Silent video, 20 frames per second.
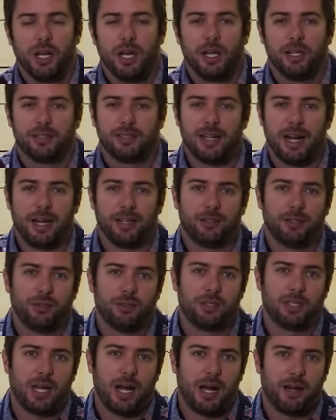It's not too
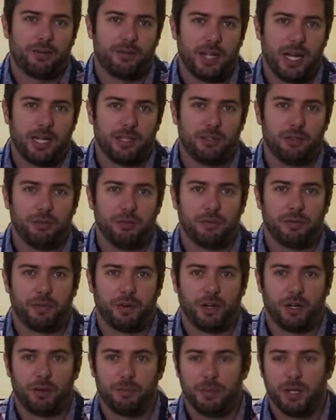soft, not too
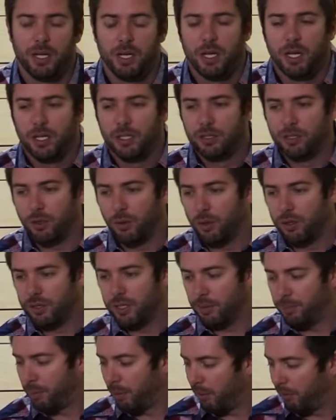firm, so it
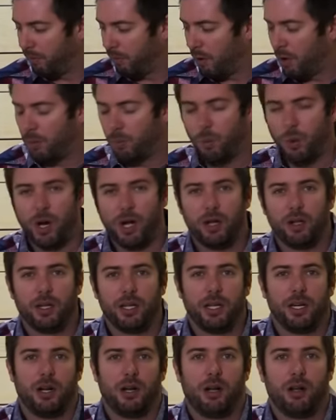did perform well
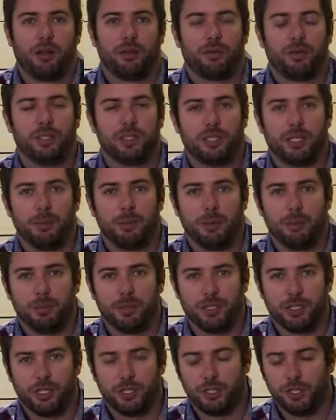in all three sleeping
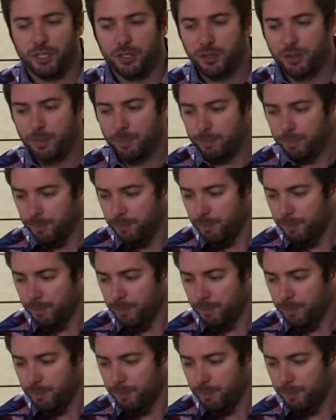positions.